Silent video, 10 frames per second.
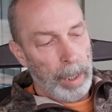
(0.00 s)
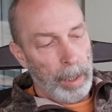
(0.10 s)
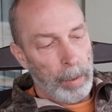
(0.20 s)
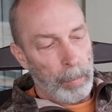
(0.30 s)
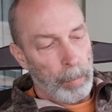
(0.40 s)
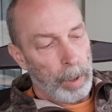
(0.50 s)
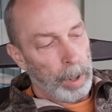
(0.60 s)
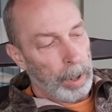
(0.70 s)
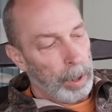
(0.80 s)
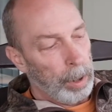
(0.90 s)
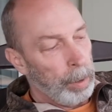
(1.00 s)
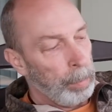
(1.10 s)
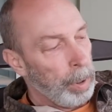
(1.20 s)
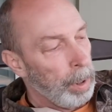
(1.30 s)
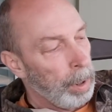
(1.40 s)
one loop,
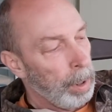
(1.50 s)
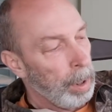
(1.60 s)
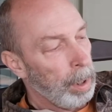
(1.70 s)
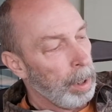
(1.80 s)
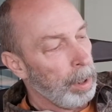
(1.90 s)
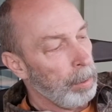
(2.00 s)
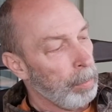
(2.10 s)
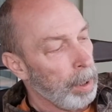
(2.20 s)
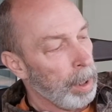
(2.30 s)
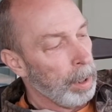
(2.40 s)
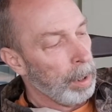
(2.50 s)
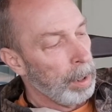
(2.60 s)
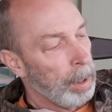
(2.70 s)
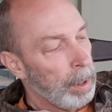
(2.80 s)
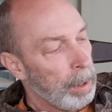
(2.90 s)
and you want
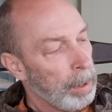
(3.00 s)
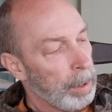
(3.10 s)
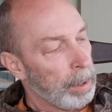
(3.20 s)
to just